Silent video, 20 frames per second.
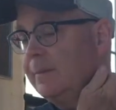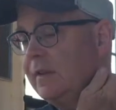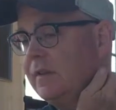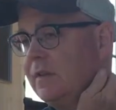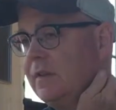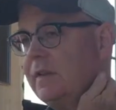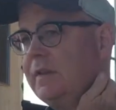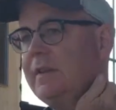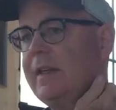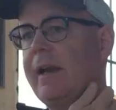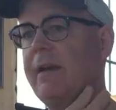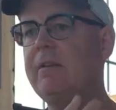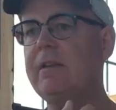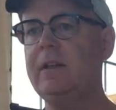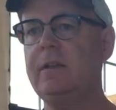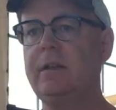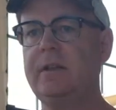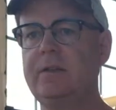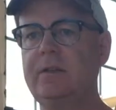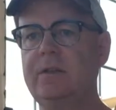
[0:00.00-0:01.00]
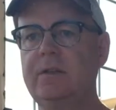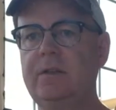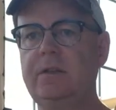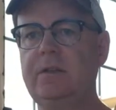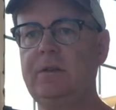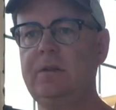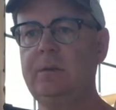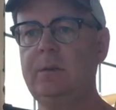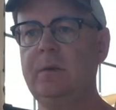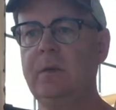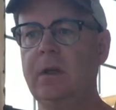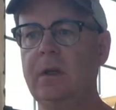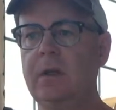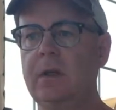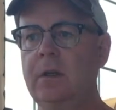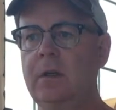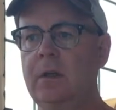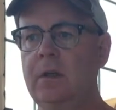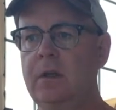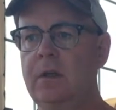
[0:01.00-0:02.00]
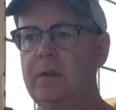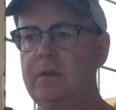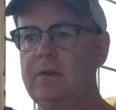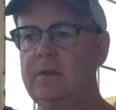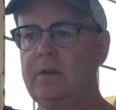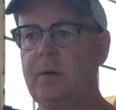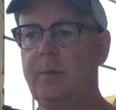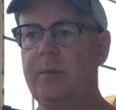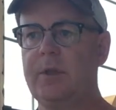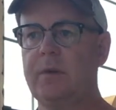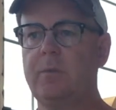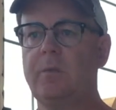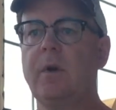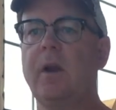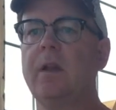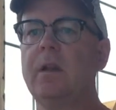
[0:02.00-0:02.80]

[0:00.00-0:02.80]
to sit down and listen to some of the,